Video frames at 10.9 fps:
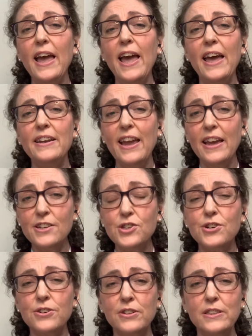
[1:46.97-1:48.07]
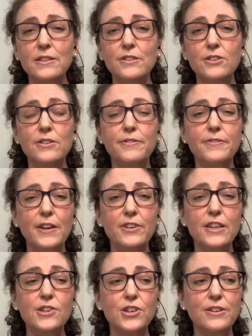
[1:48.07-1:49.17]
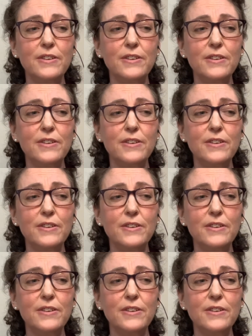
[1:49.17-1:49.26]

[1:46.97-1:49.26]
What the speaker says: and external to the foundation.